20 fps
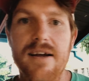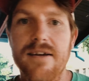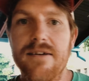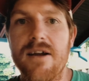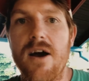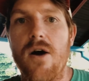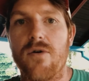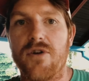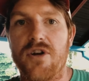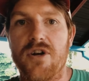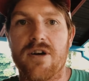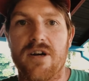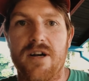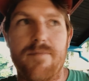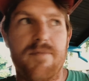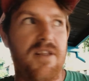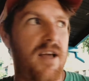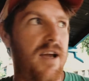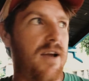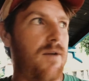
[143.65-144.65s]
No, you're going
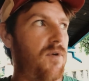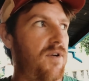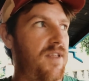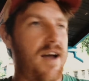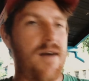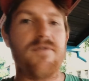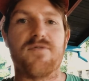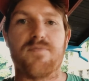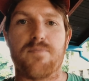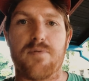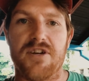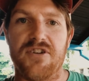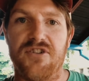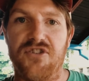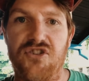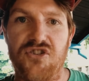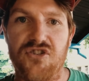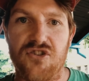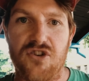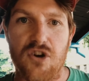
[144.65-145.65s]
to be like, well, that was pretty
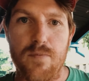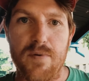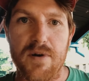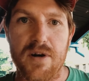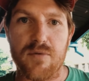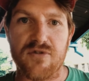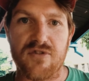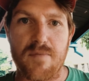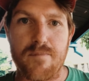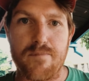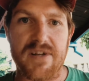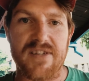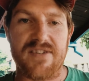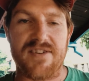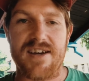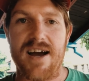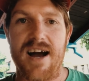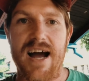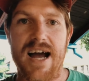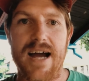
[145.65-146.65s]
stupid. It was a
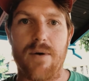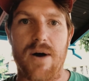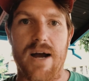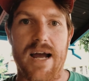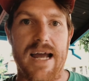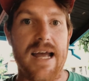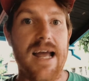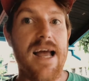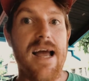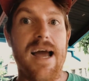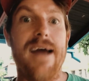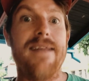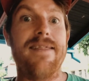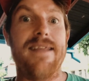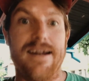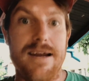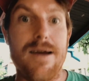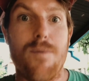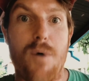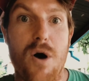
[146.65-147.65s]
busy highway, and
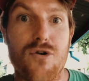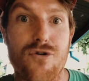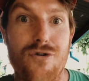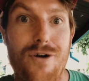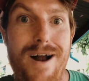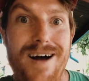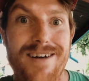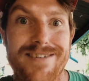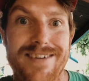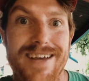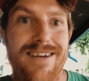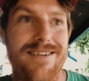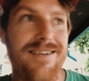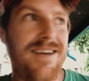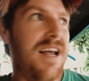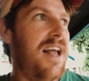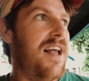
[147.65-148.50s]
then you won't cross it.